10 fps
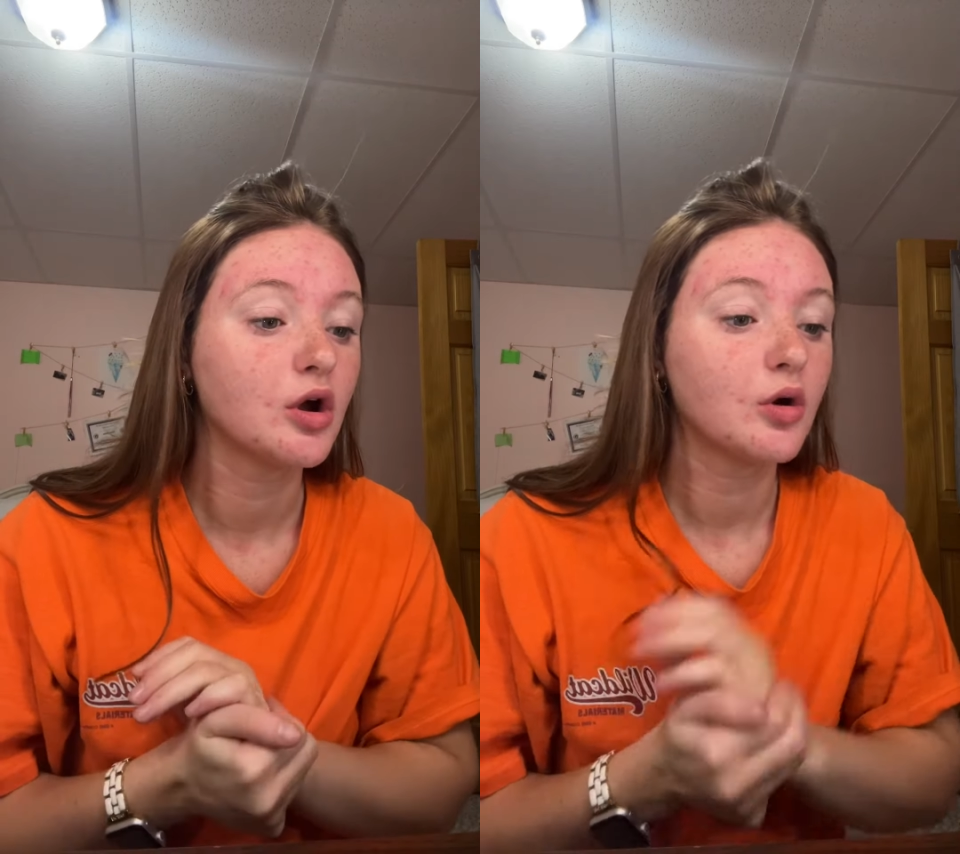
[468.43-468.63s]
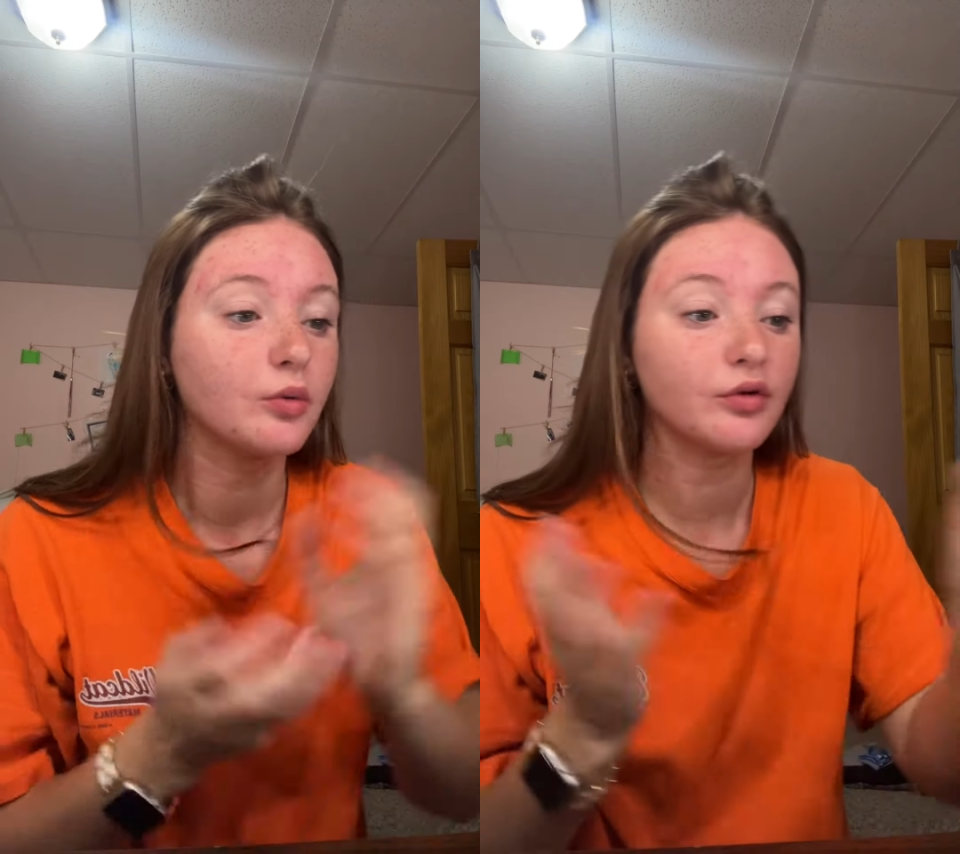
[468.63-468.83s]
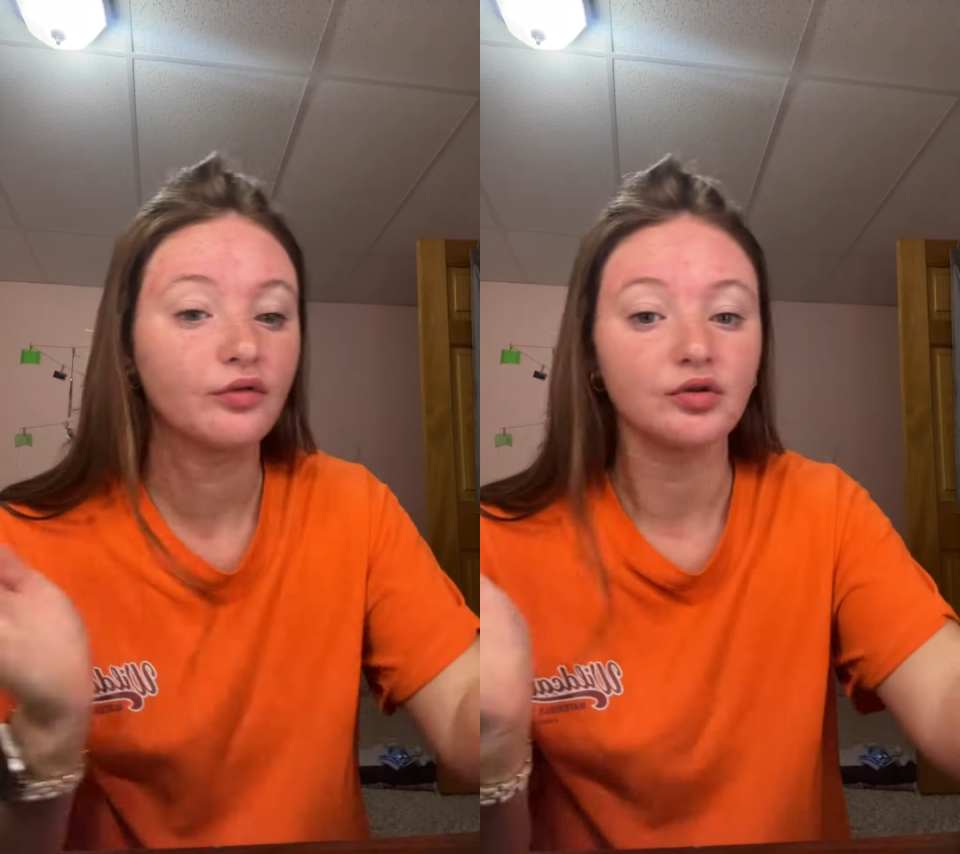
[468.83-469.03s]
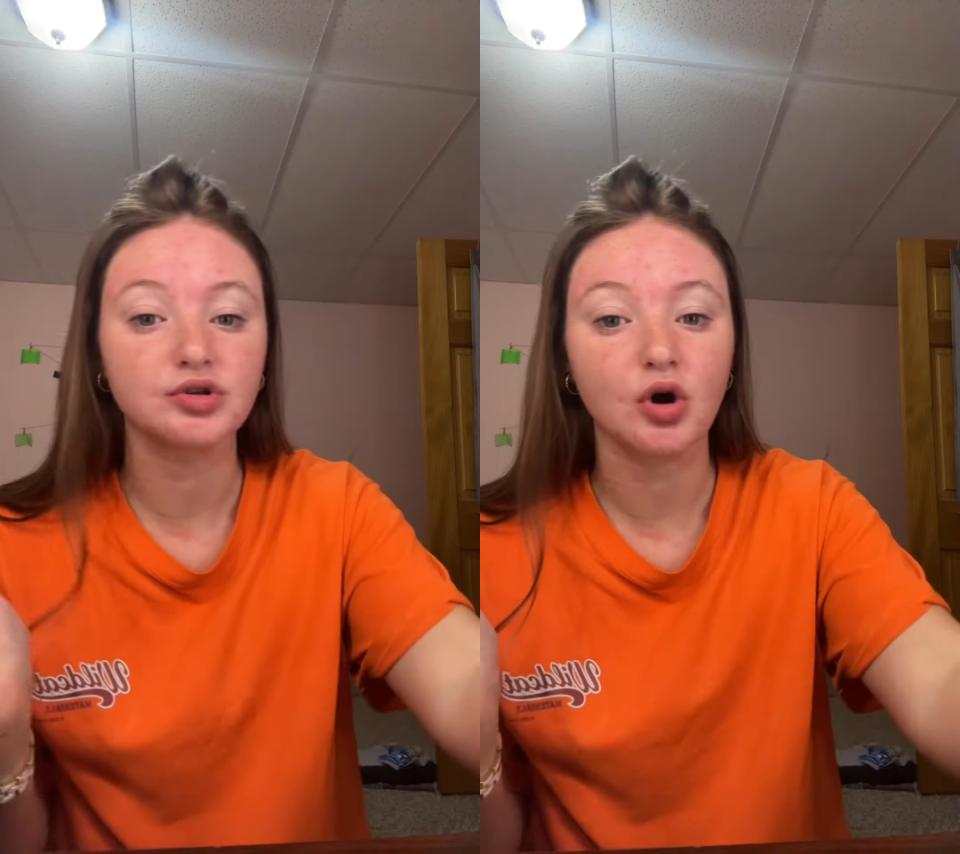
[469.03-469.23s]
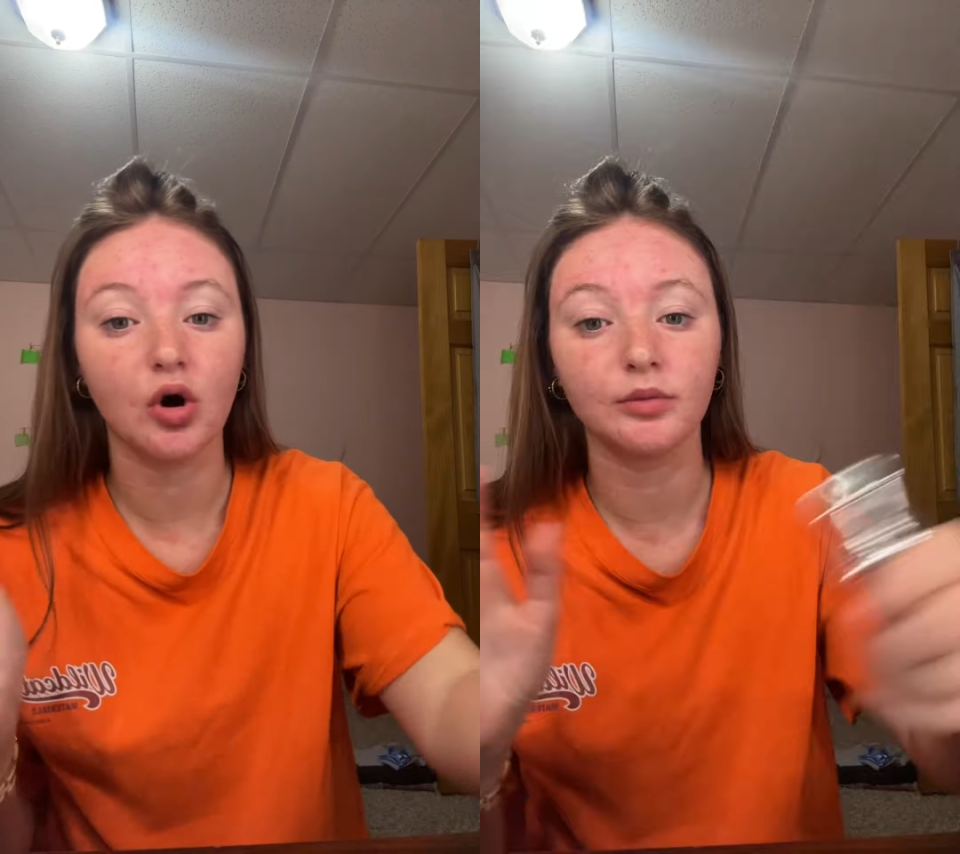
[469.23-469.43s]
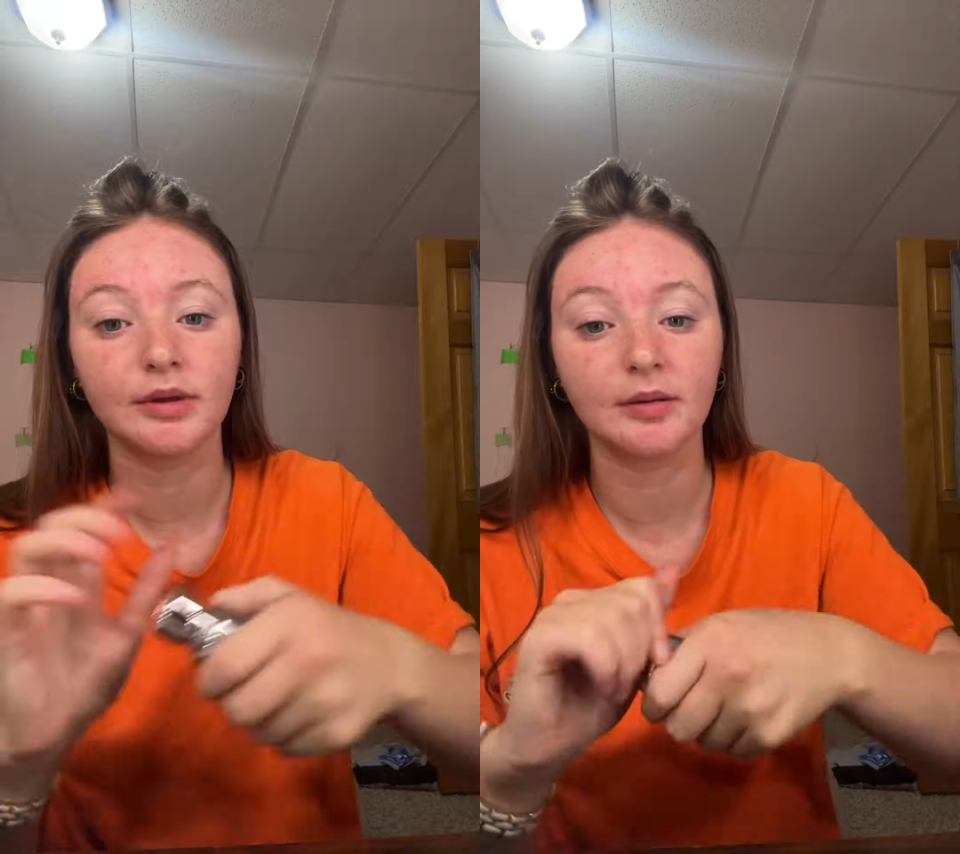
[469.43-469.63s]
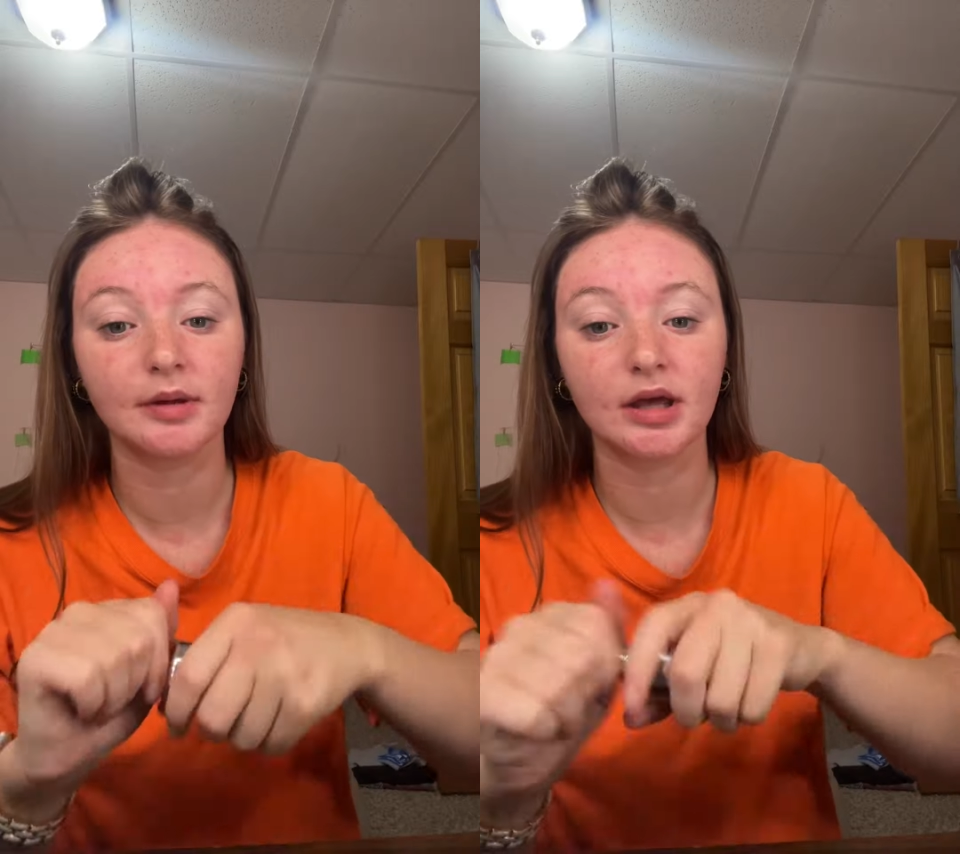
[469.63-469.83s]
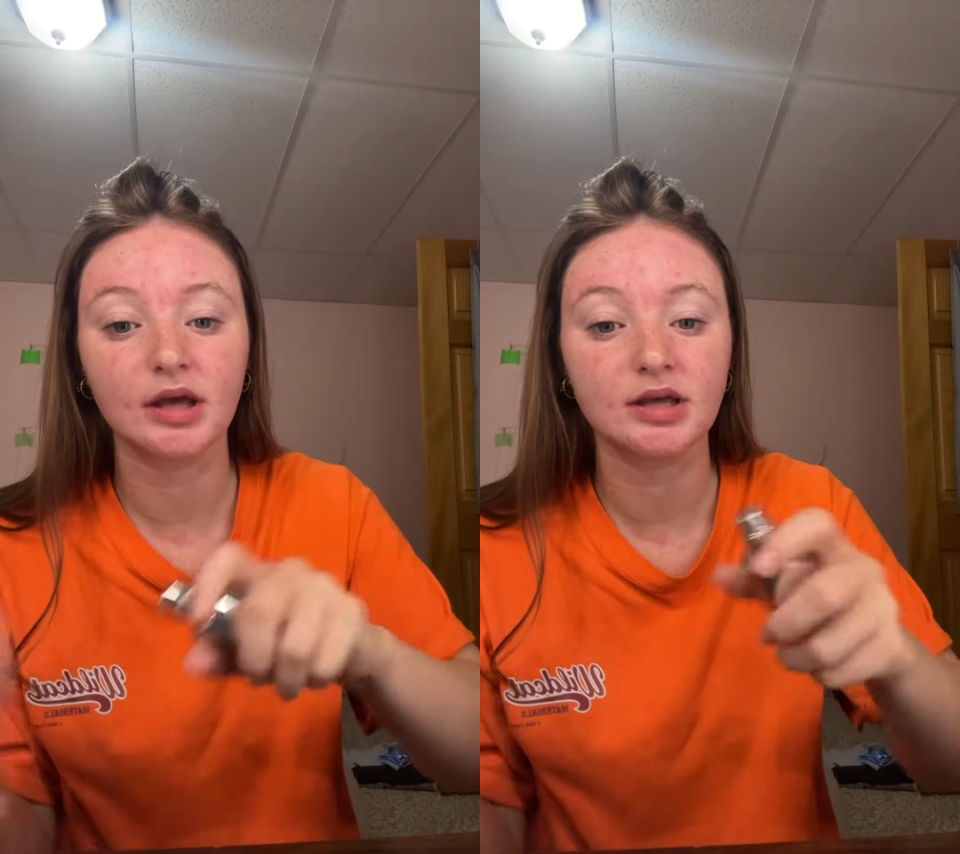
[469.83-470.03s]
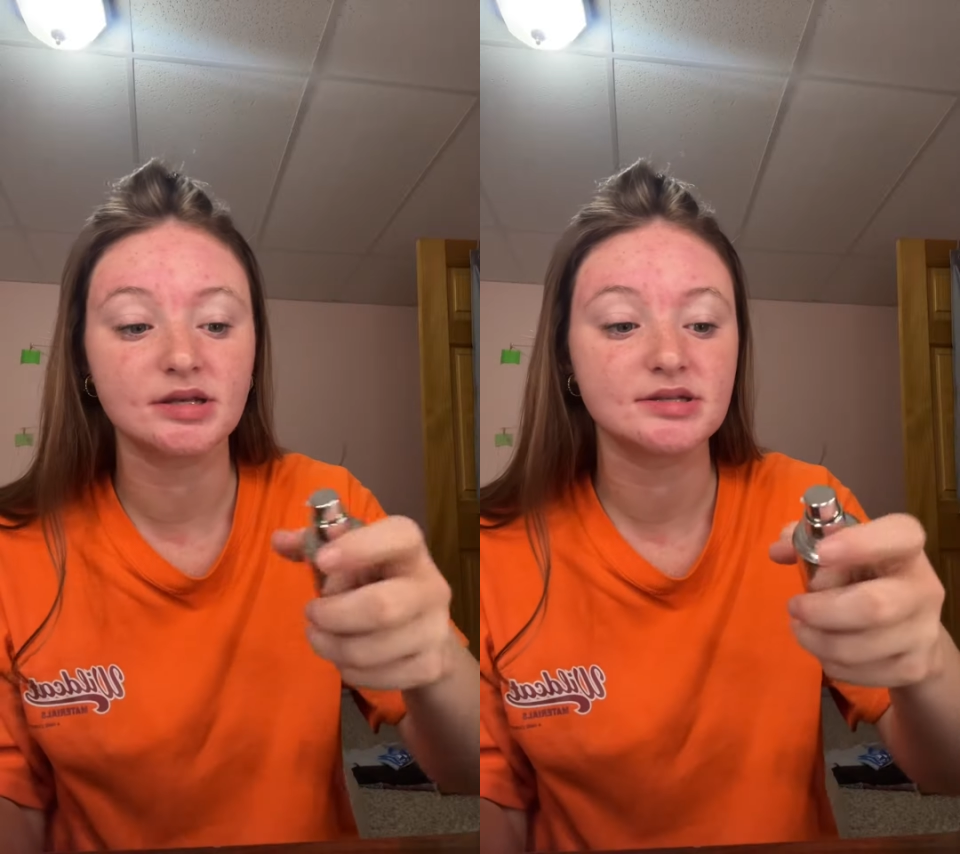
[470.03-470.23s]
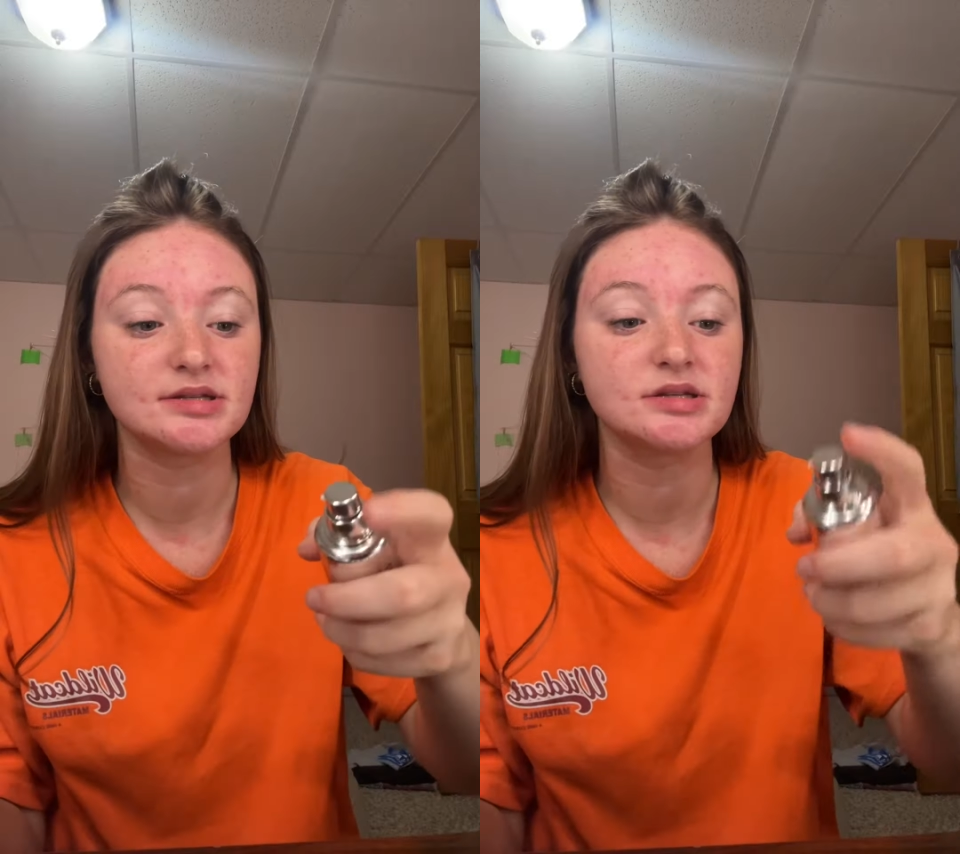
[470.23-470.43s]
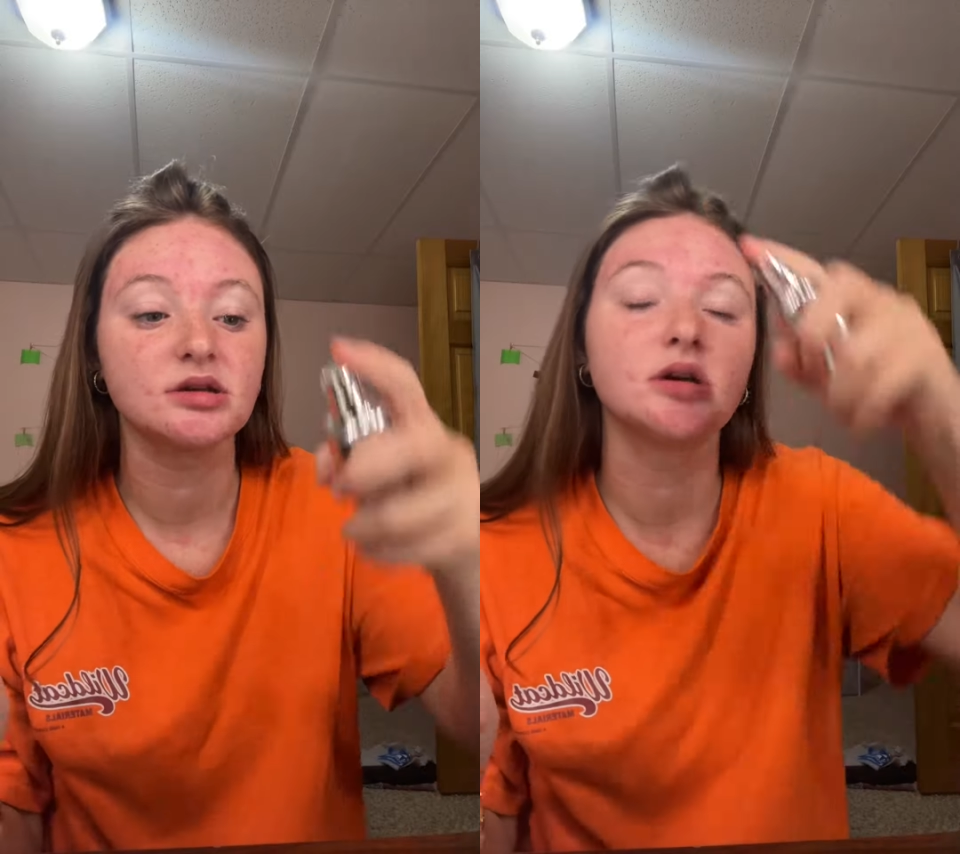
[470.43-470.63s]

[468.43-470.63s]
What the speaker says: when you first called me because